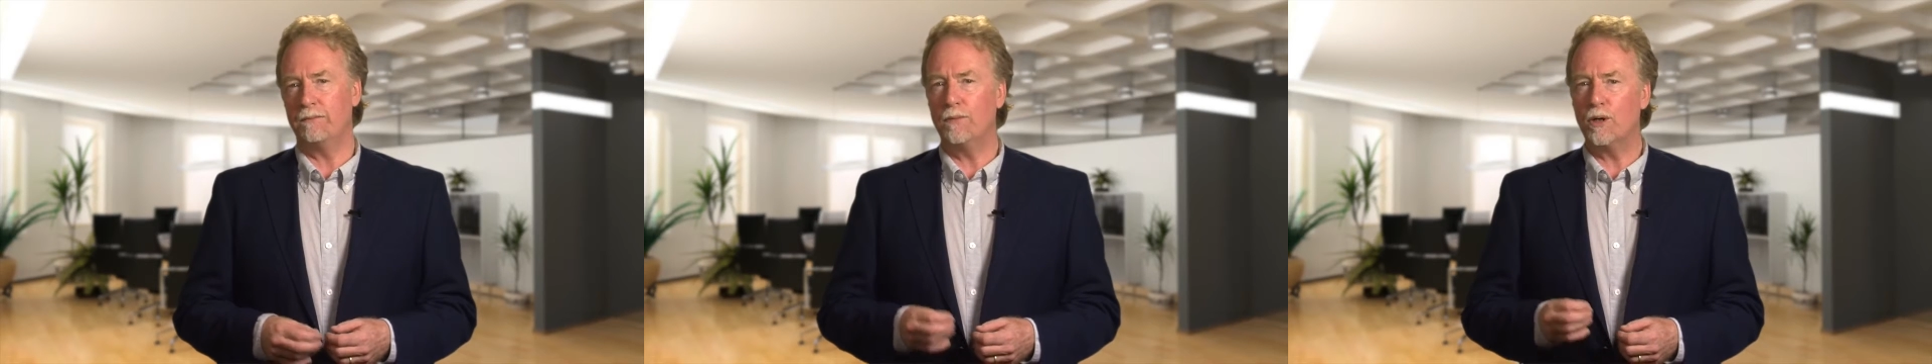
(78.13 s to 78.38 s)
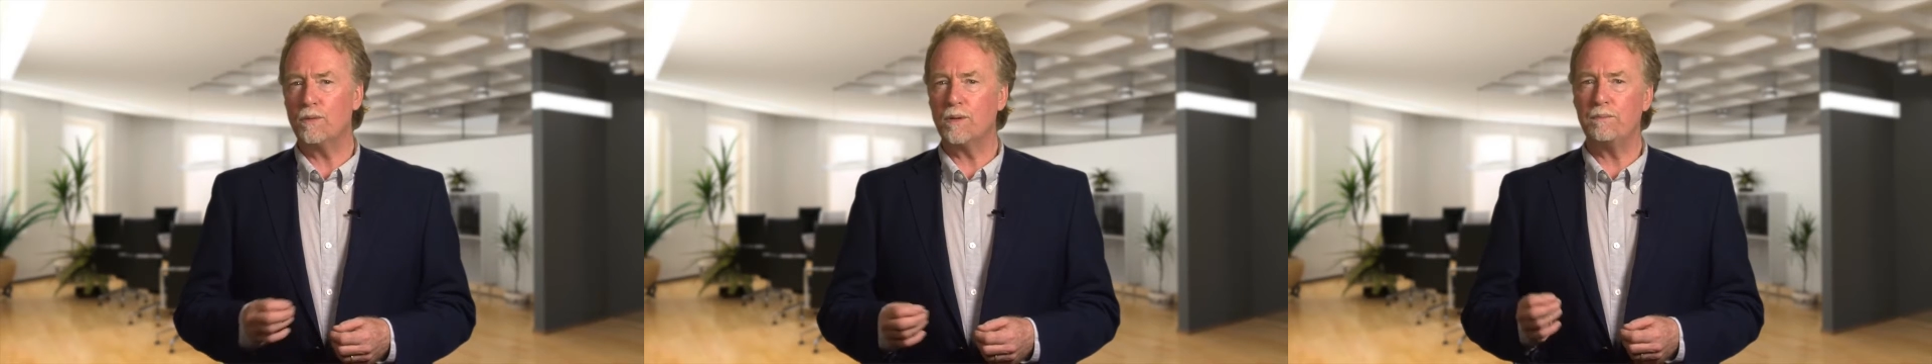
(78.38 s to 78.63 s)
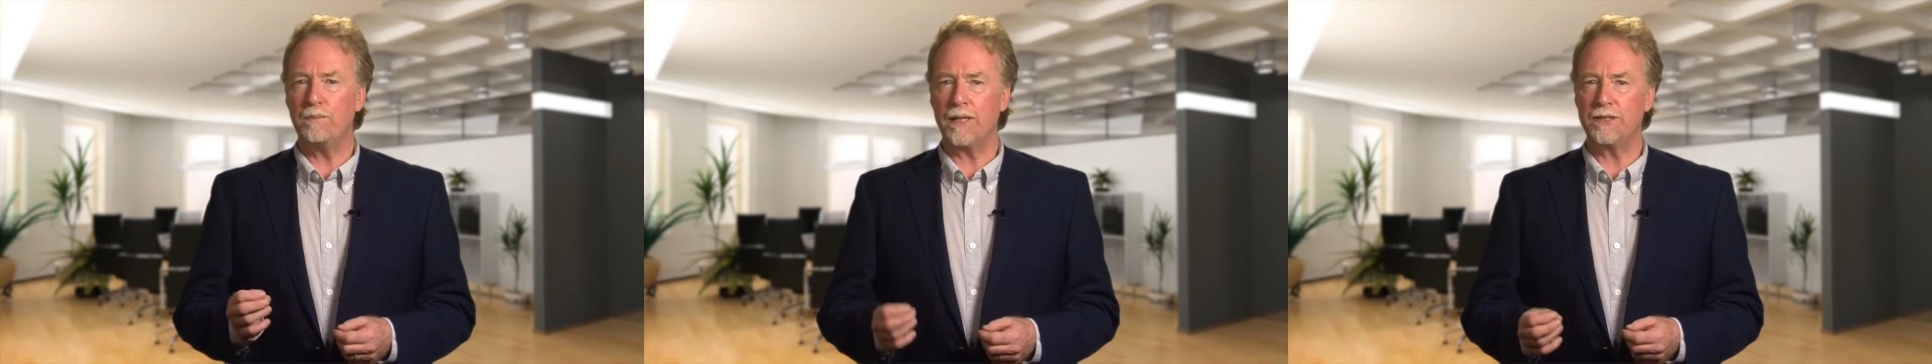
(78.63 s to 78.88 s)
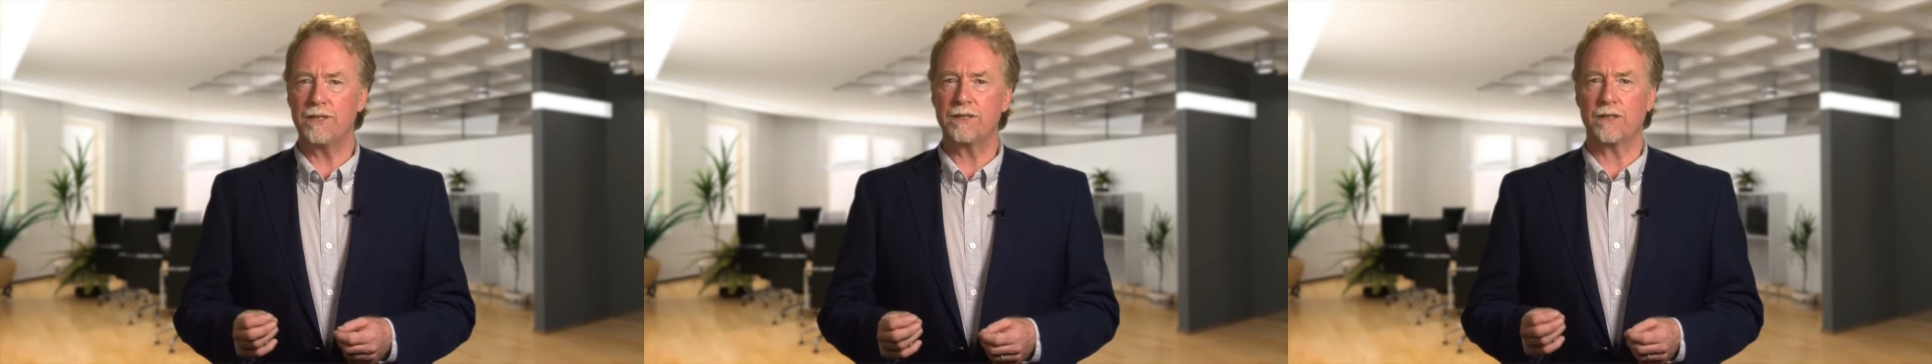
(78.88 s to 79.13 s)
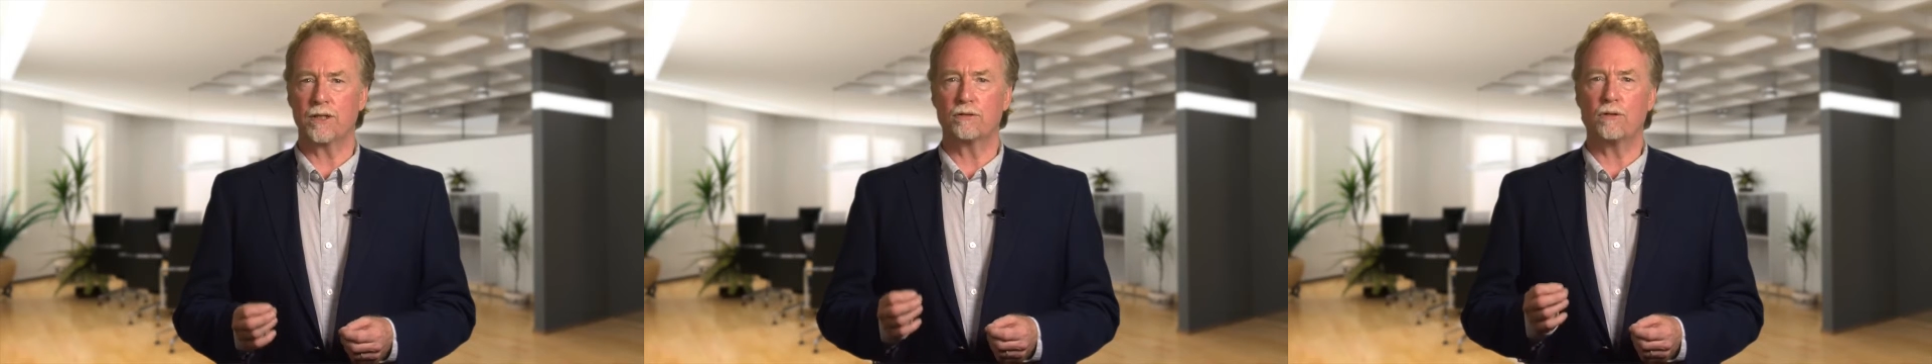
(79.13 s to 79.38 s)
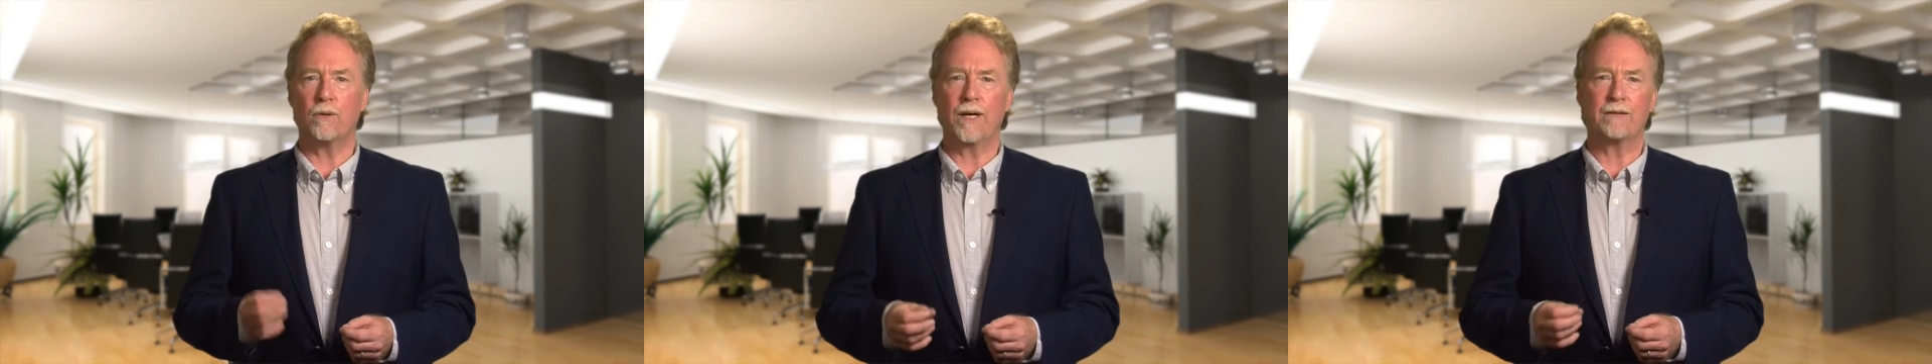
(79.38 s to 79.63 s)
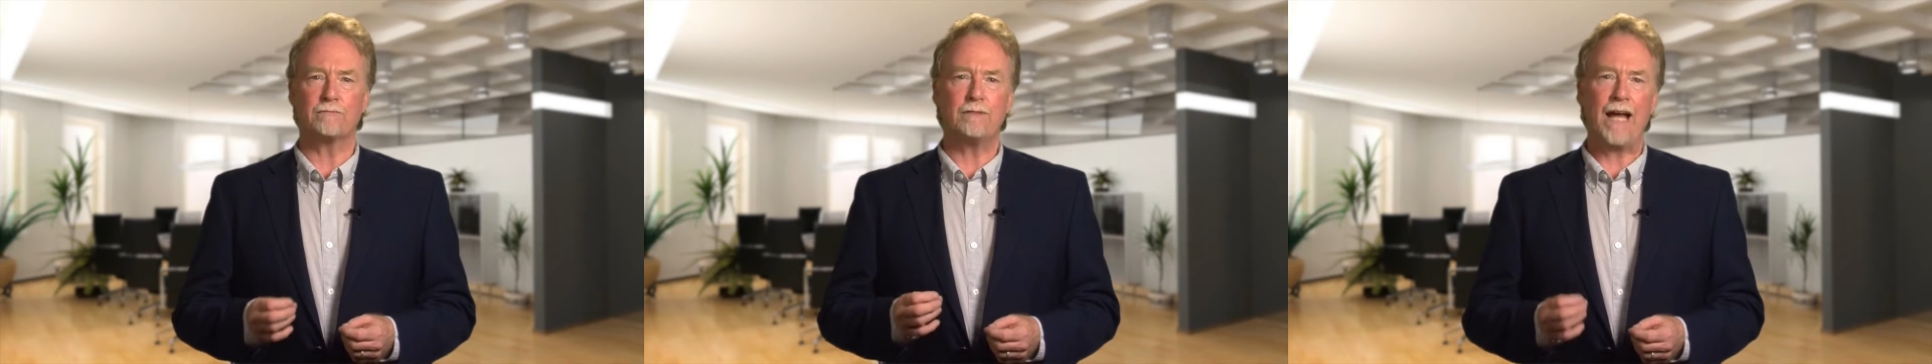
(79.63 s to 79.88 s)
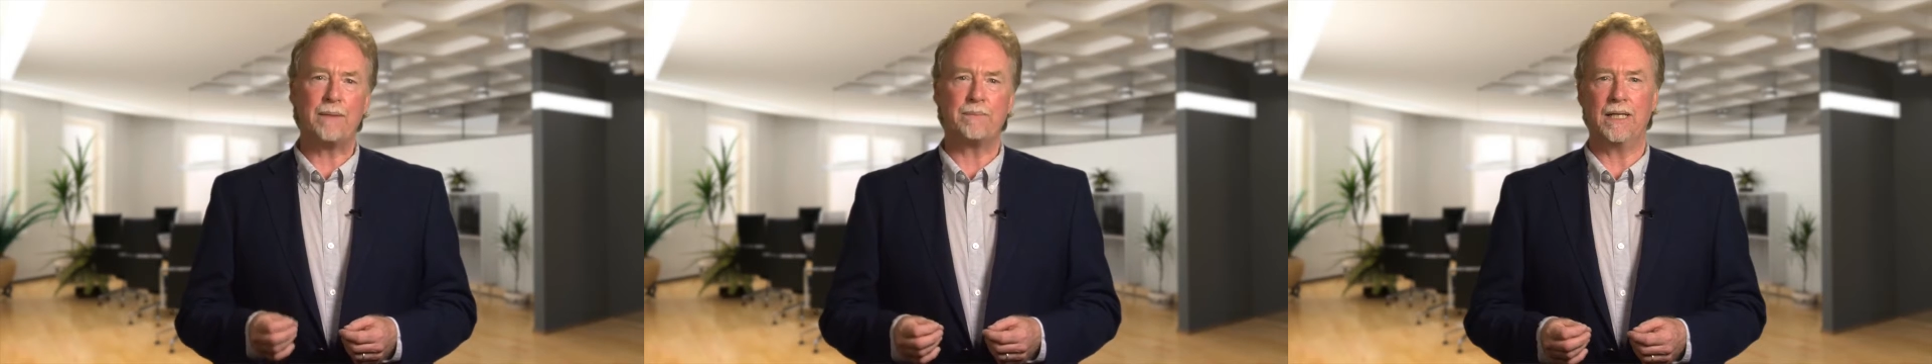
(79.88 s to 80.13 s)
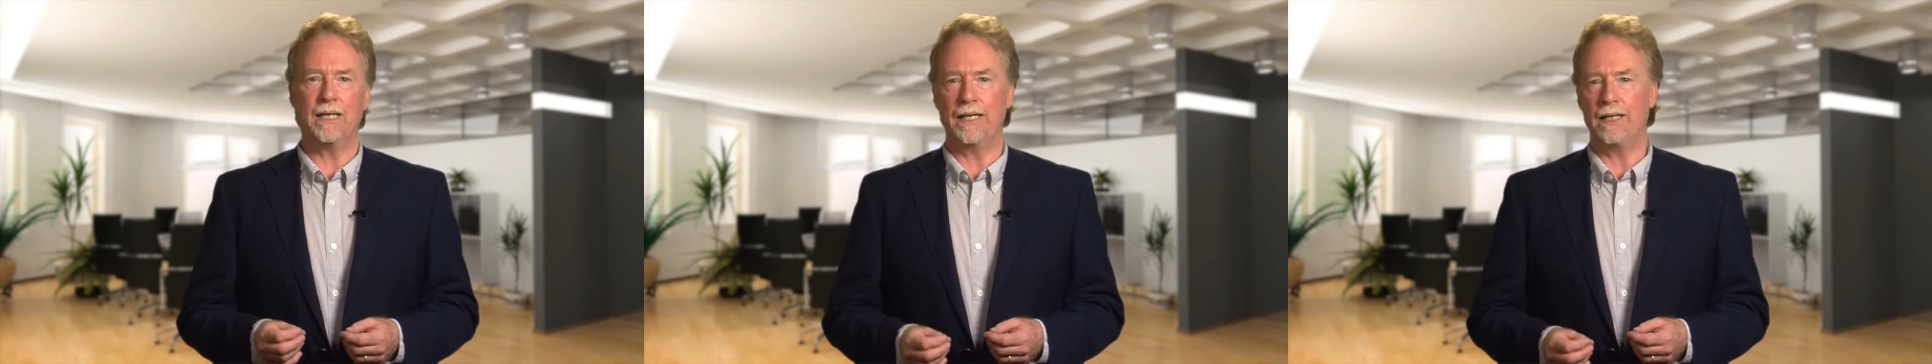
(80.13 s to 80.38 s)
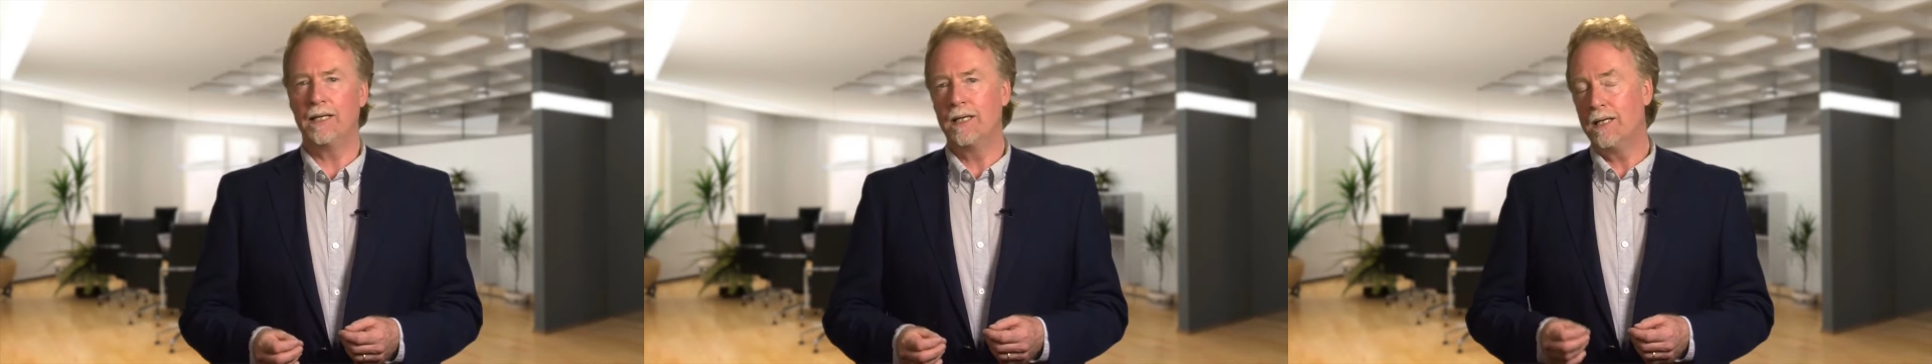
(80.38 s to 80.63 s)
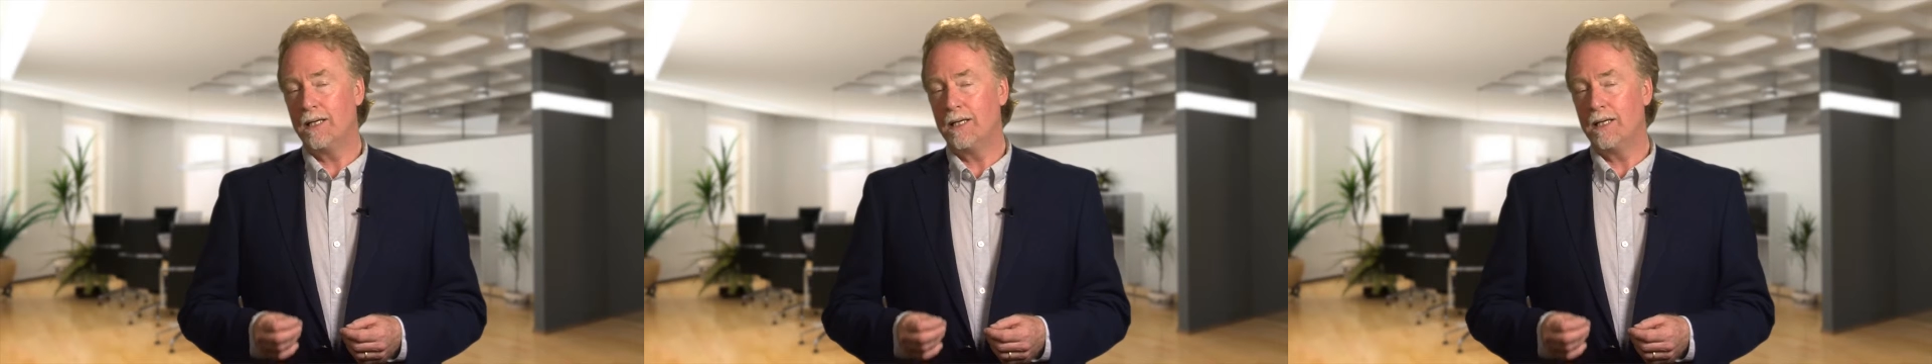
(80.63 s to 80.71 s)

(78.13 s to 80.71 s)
mobile budgets are growing rapidly